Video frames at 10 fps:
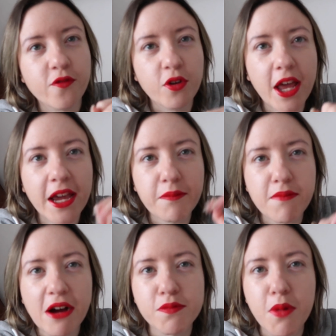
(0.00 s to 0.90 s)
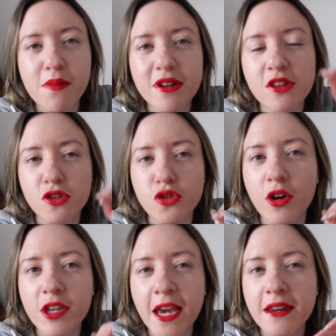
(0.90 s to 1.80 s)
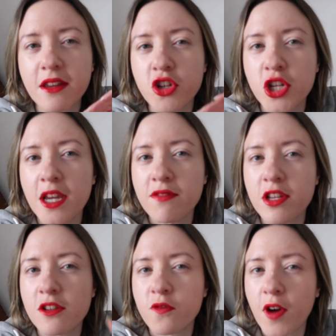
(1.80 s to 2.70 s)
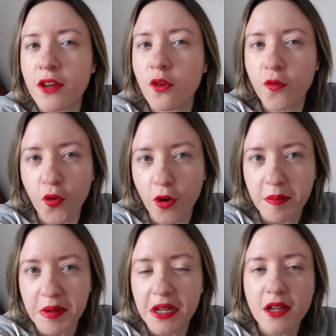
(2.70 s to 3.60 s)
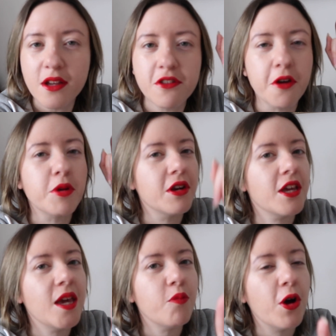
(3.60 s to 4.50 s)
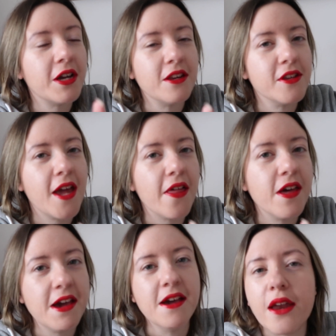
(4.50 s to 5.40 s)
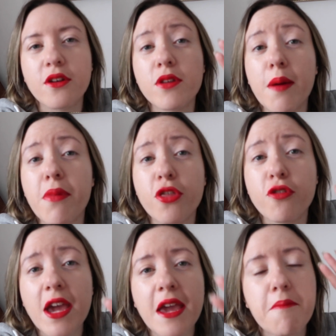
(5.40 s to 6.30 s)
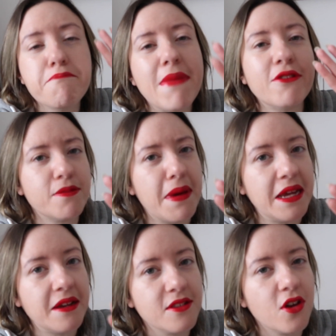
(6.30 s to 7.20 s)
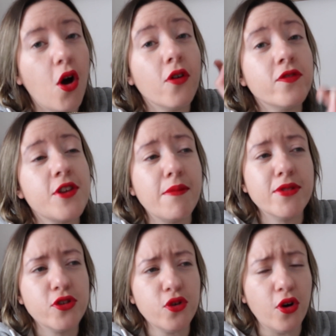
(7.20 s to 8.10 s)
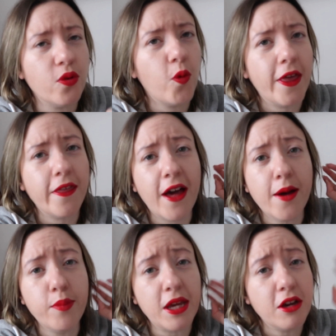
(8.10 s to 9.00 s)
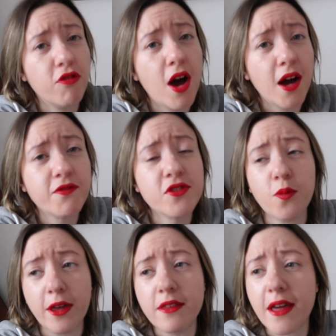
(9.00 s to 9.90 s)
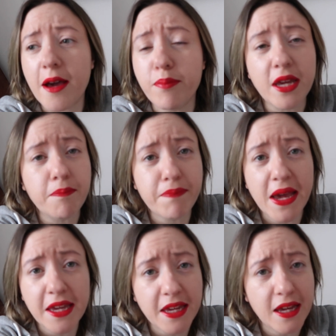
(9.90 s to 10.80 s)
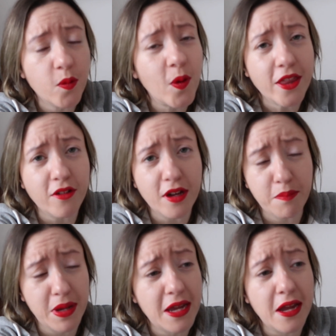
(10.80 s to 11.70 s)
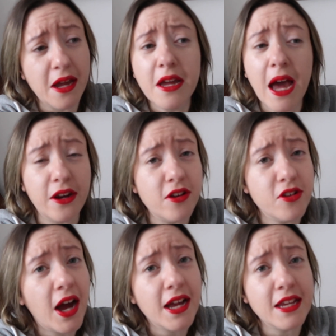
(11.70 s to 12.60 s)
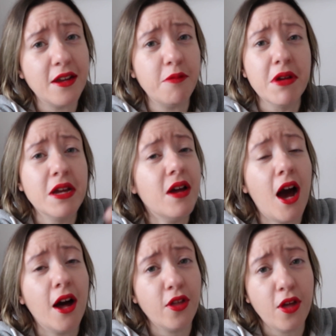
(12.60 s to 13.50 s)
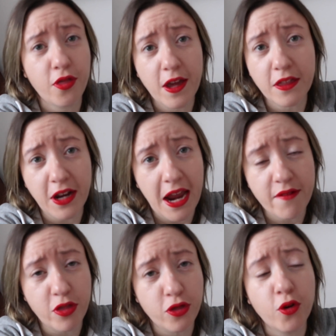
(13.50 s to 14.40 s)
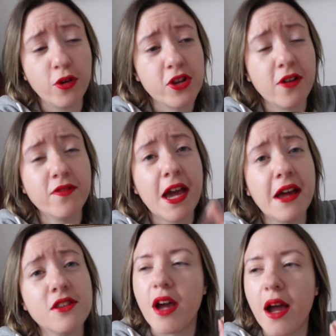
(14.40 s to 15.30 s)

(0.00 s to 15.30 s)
I feel like Mouse Moments has not yet achieved its final form, so I'm gonna keep working to get there. And number three, mouse makes of some sort, whether that be crafts, whether that be baking, whether it be an entirely other thing that I haven't thought of yet.